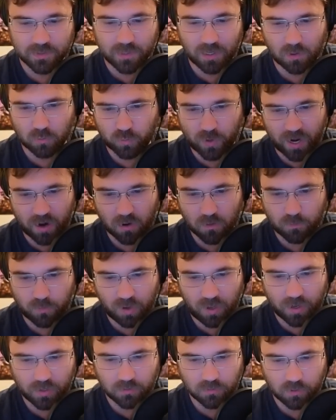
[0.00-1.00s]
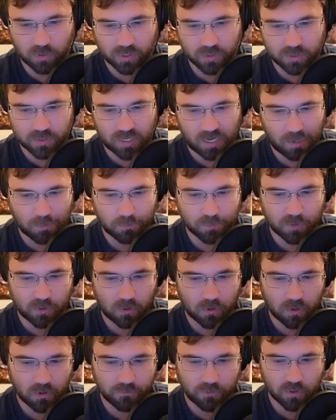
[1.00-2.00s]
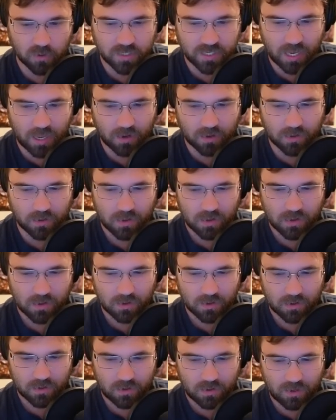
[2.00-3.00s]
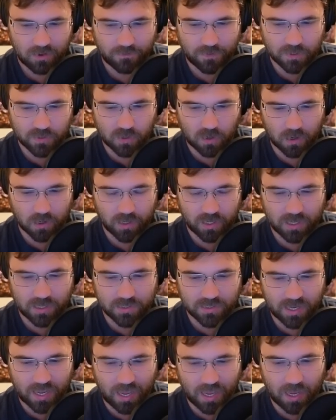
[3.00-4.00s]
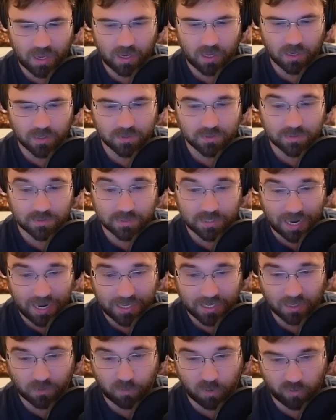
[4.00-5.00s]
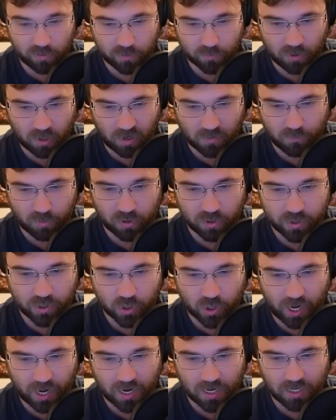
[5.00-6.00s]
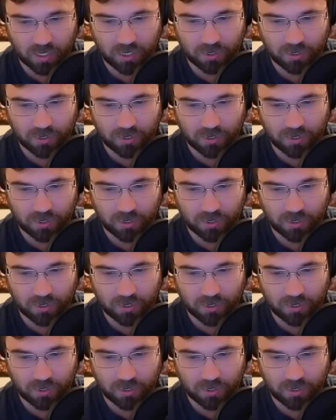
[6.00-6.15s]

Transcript: It's not a rare, but look at the top card of your deck. If this card is a Psychic Pokemon, put it in your hand.